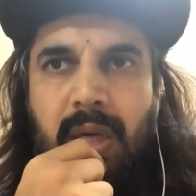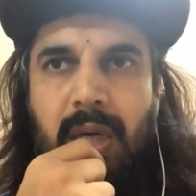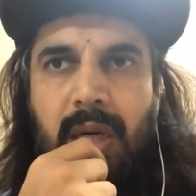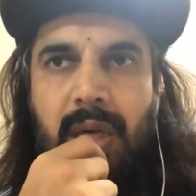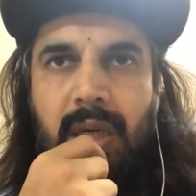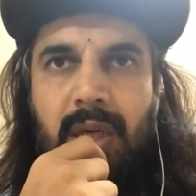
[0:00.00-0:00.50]

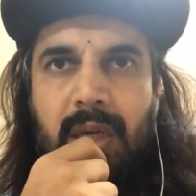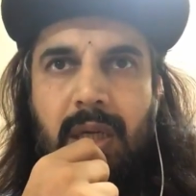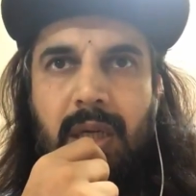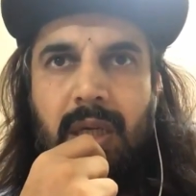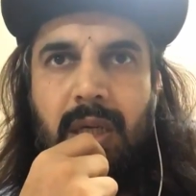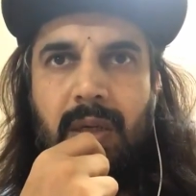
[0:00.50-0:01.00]
and
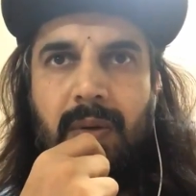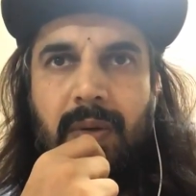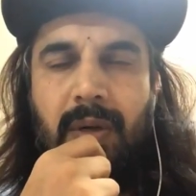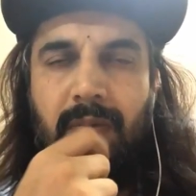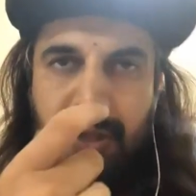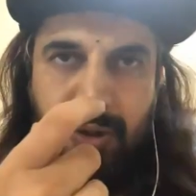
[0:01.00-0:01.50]

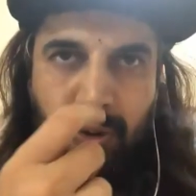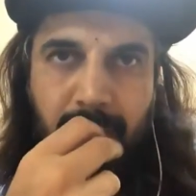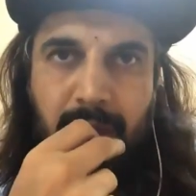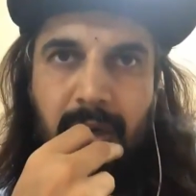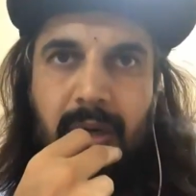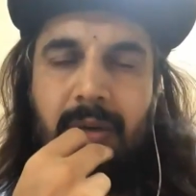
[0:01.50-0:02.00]
Ravi
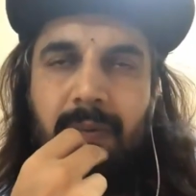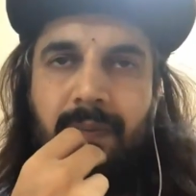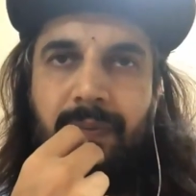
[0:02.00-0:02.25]
Chopra.